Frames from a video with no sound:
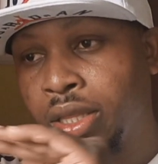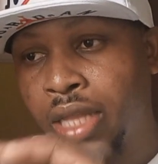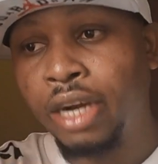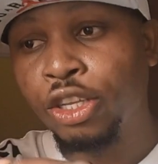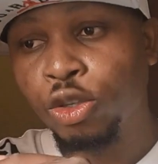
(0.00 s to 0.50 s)

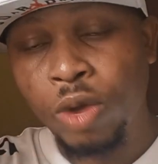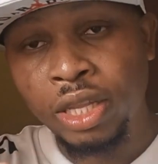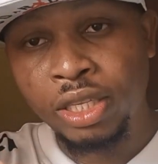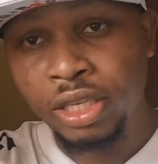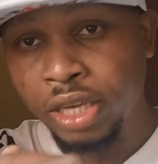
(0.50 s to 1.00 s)
that is
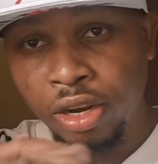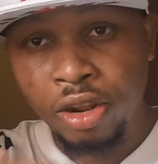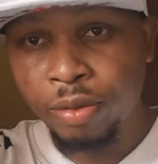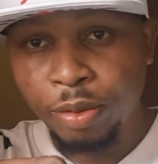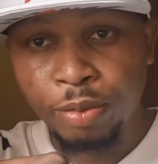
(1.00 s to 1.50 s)
one thing a
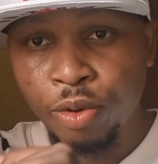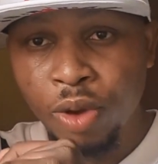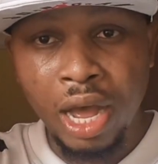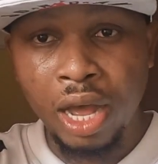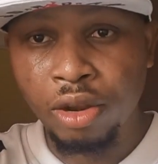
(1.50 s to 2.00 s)
lot of
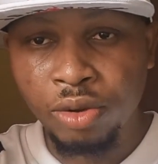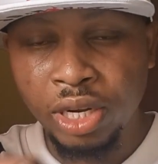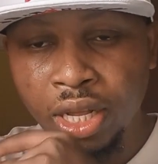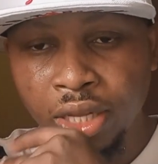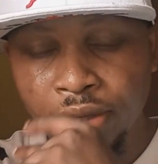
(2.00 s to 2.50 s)
people are
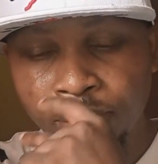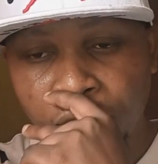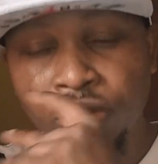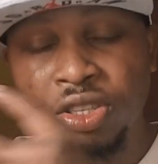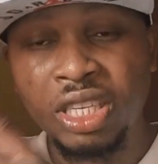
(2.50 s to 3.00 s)
looking at,
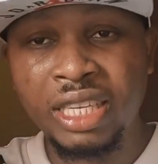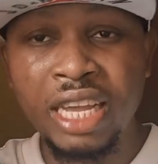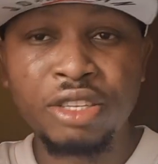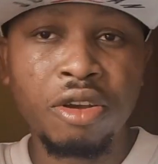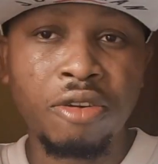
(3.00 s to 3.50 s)
because the
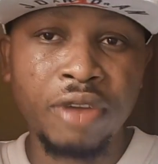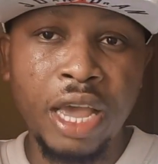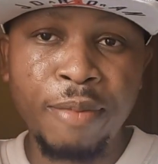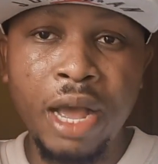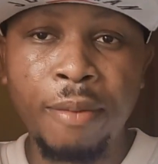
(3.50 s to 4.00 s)
days of
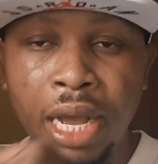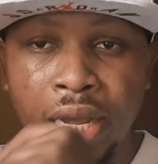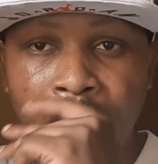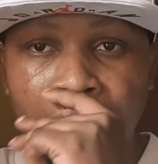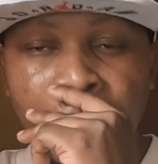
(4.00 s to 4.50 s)
MI
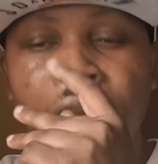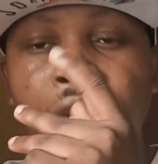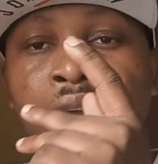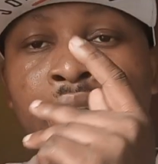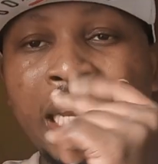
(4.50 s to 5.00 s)
Abaga,
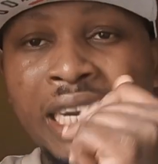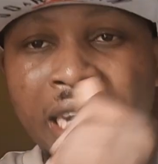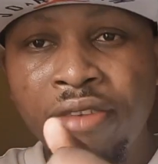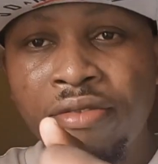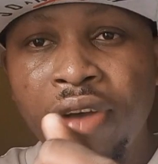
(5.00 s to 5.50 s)
he
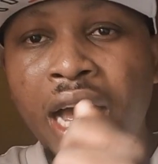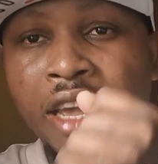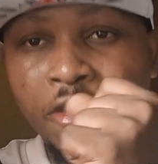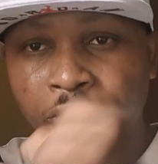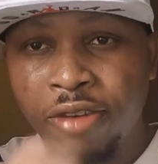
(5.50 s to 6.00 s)
never
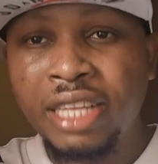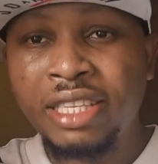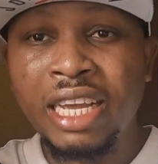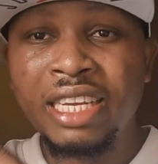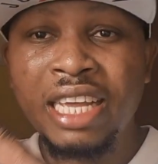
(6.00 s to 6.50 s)

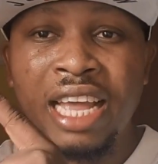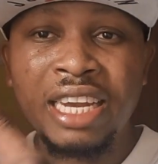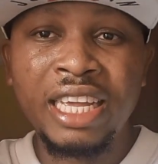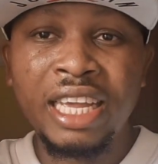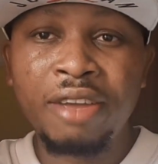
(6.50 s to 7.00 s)
invited
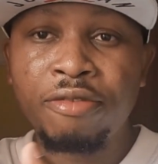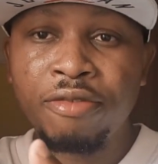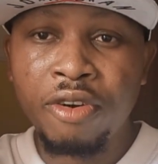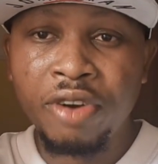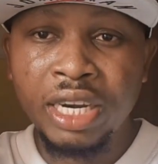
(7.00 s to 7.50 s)
any
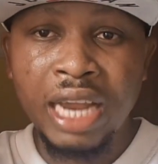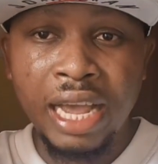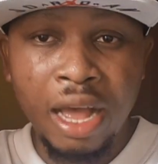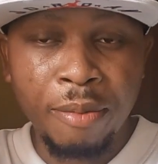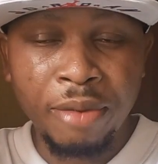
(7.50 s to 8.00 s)
foreign
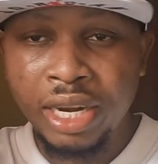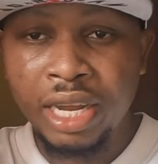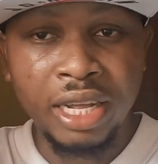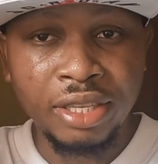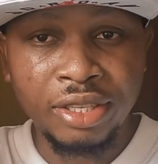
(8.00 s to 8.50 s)
like
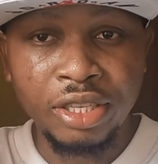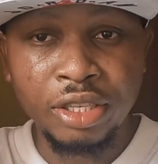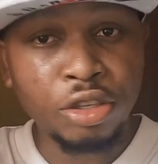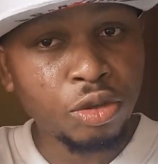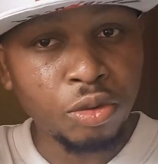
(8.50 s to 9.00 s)
American
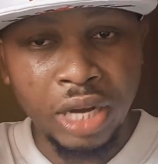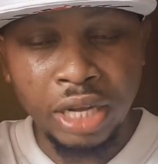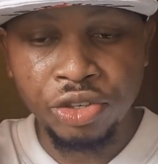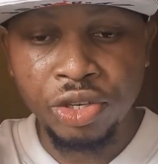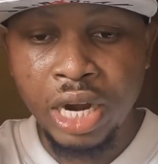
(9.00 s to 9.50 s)
artists to
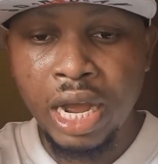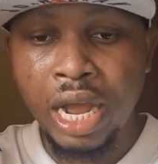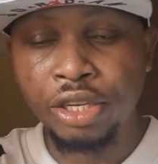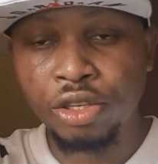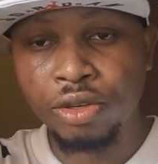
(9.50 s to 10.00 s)
Nigeria
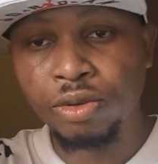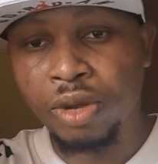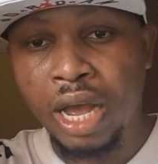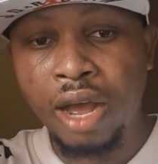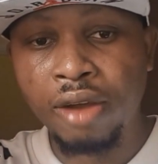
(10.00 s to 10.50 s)
and just
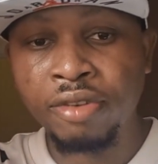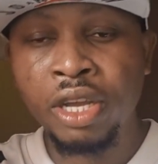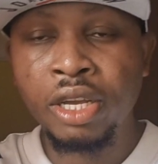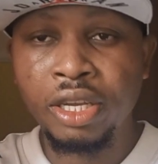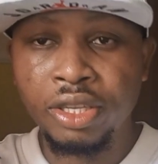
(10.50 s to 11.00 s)
to have
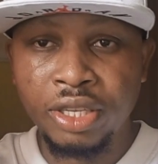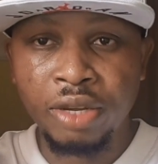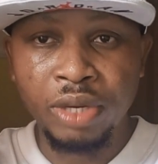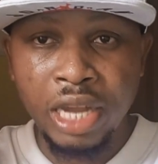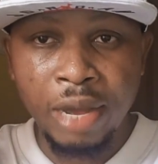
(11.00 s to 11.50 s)
a
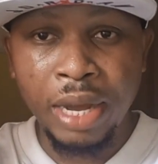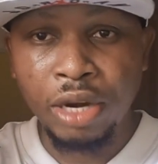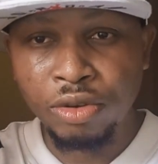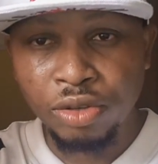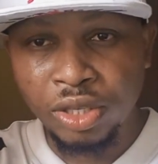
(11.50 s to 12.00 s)
say with them
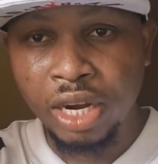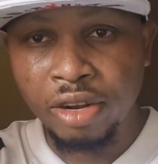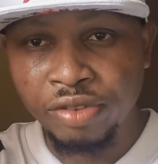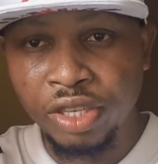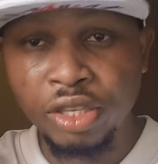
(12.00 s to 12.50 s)
and all those
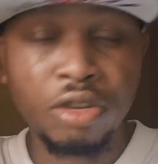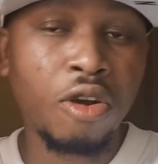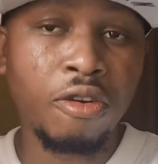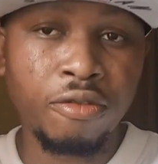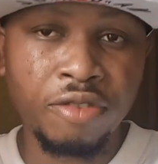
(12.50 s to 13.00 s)
kind of things,
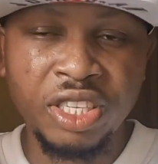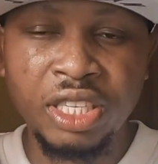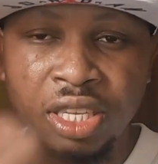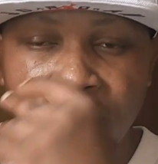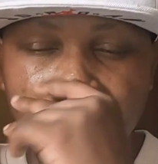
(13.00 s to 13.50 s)
or
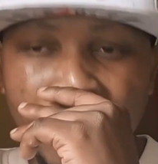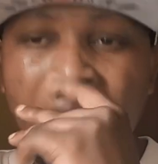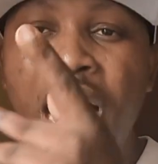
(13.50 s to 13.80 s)
visiting them.